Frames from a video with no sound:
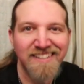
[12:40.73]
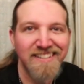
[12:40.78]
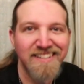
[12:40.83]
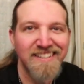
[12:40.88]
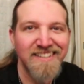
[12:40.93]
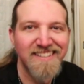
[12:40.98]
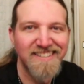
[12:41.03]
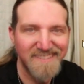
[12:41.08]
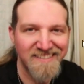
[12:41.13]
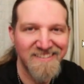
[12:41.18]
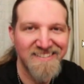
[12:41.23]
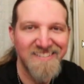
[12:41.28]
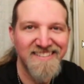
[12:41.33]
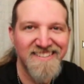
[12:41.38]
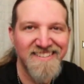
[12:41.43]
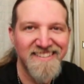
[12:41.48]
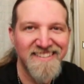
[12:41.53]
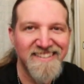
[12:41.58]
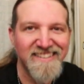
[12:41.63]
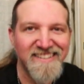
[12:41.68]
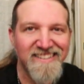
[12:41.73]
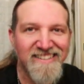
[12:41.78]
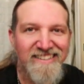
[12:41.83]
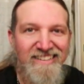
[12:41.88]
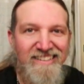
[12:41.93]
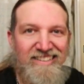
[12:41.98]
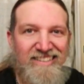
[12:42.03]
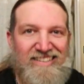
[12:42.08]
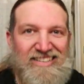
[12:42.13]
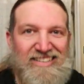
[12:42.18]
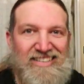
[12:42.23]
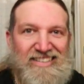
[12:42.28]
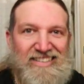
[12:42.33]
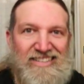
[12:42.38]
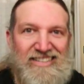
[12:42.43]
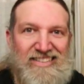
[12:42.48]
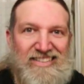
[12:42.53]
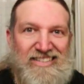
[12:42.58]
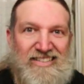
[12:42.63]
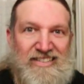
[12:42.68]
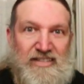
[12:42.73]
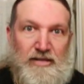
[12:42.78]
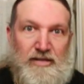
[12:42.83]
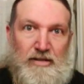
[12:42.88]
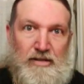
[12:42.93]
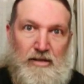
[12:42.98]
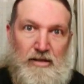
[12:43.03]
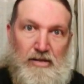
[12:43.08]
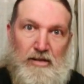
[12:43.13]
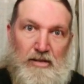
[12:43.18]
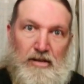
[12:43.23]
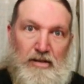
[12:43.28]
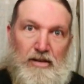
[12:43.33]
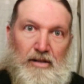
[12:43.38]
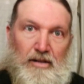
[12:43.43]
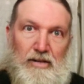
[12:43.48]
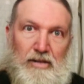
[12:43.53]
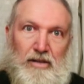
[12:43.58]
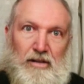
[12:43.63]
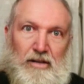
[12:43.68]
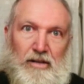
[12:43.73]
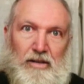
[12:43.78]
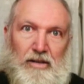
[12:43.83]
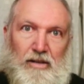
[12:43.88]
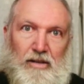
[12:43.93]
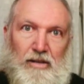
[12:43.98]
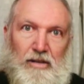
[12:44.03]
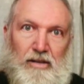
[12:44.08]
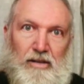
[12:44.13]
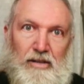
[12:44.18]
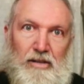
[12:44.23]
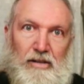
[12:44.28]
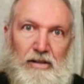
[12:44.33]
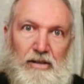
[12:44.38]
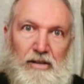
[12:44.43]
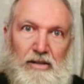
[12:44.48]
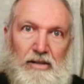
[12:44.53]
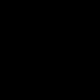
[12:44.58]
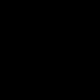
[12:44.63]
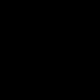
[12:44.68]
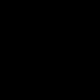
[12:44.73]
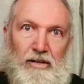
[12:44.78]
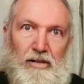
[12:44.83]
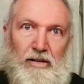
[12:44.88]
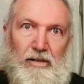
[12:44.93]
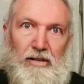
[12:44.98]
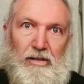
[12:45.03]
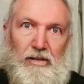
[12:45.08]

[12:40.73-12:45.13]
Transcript: Nothing is said.